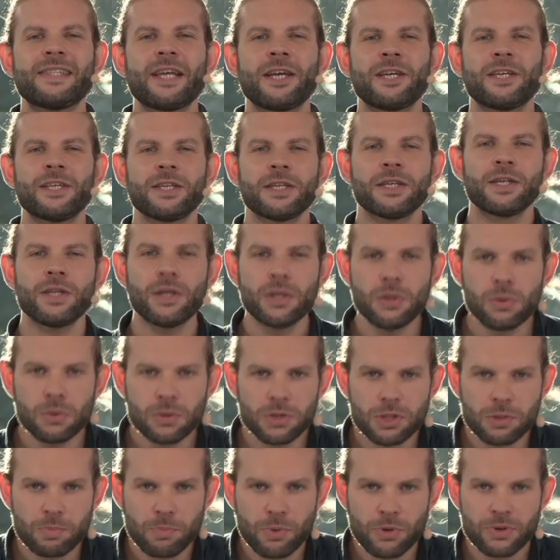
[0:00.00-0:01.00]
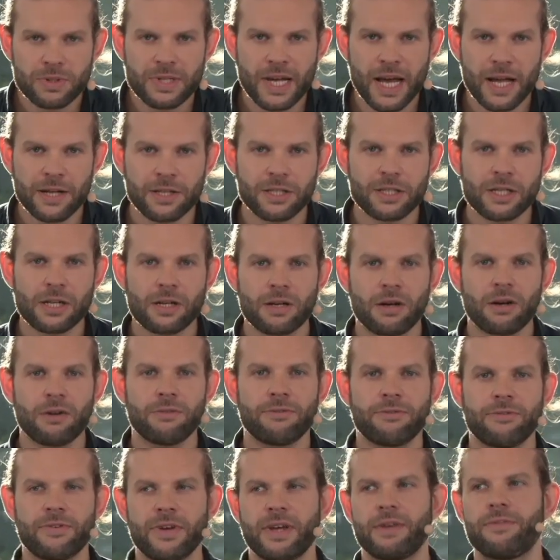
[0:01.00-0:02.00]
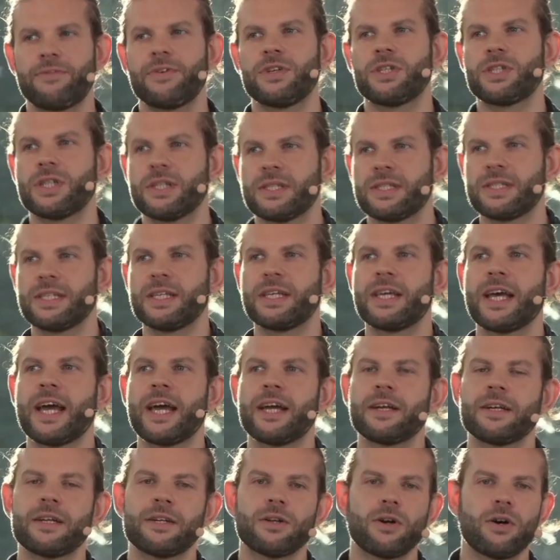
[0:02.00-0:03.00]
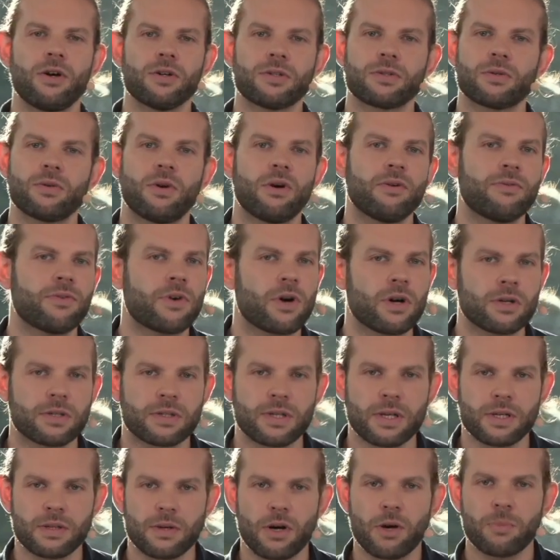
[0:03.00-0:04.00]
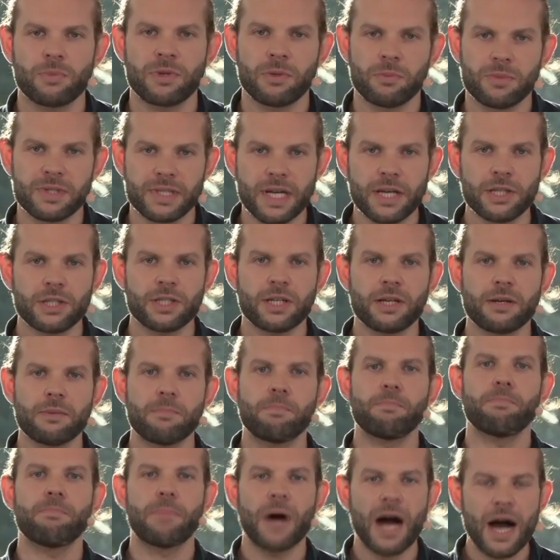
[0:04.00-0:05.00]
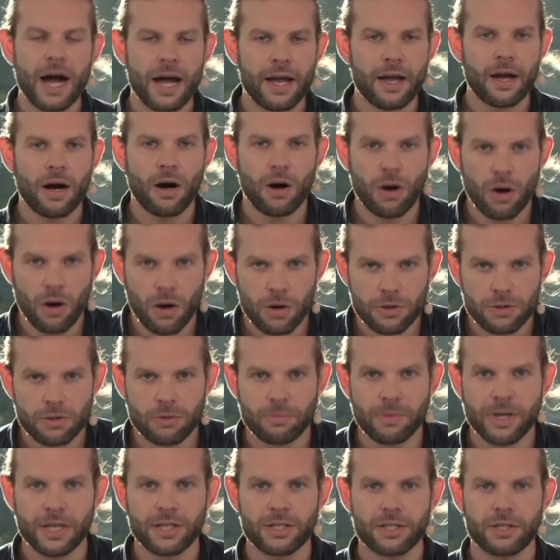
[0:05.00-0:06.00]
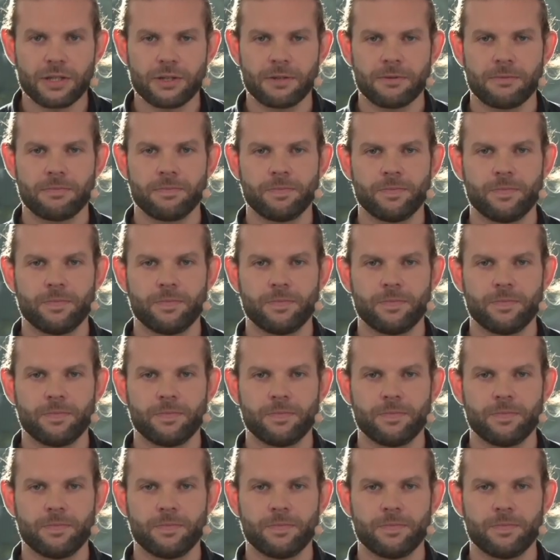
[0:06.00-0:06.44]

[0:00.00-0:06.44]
is a huge potential of efficiency gain and also of cost optimization by automation.